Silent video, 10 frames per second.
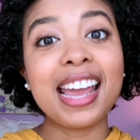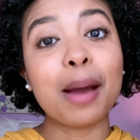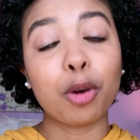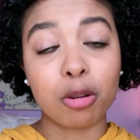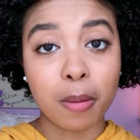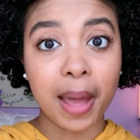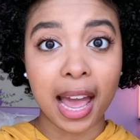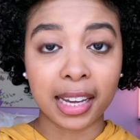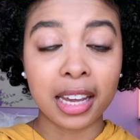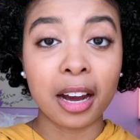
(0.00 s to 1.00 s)
I'm going to be
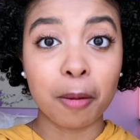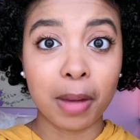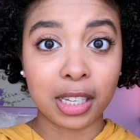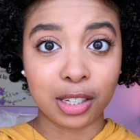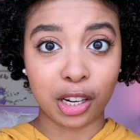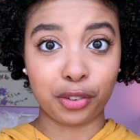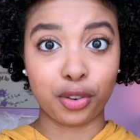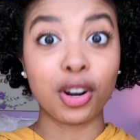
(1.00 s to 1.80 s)
packing up my stuff for